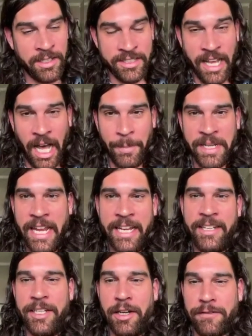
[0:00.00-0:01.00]

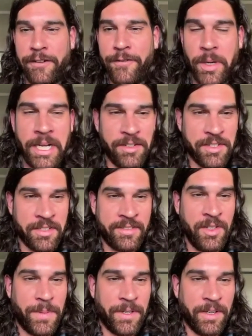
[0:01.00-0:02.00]
dominate, for 4 years is
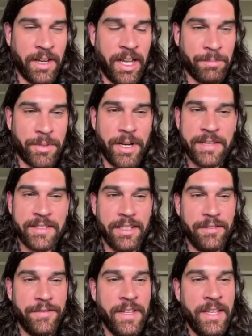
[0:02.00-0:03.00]
super
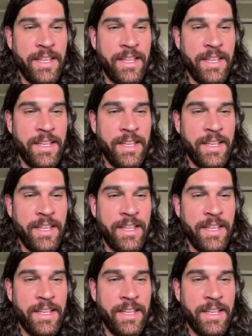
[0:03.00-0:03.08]
impressive.